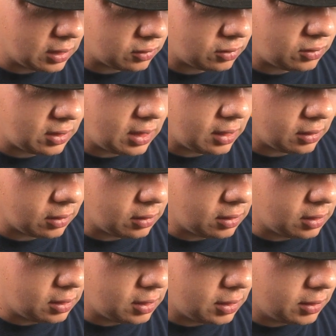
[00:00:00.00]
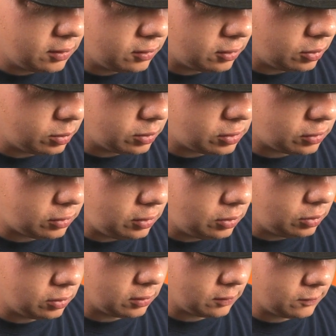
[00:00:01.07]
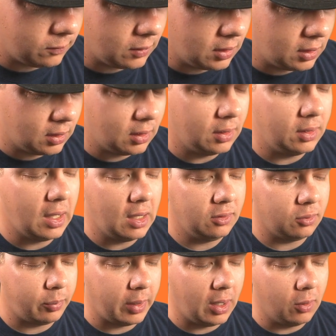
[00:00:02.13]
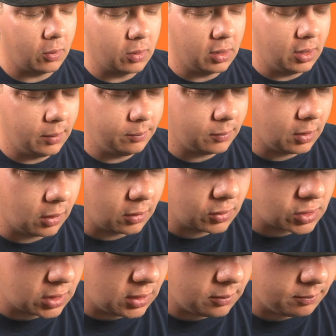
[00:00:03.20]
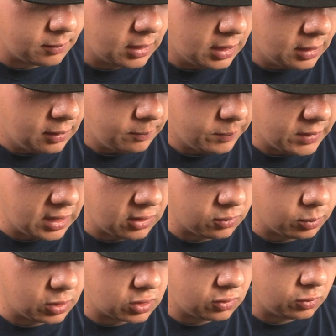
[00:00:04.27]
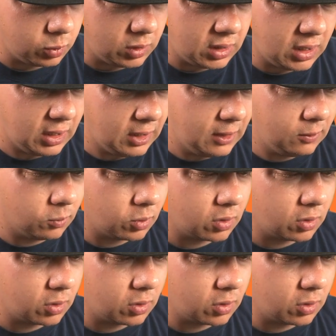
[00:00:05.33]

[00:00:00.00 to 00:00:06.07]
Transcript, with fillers: X attack all, so we'll just use uh, that to power up Garchomp as much as we can.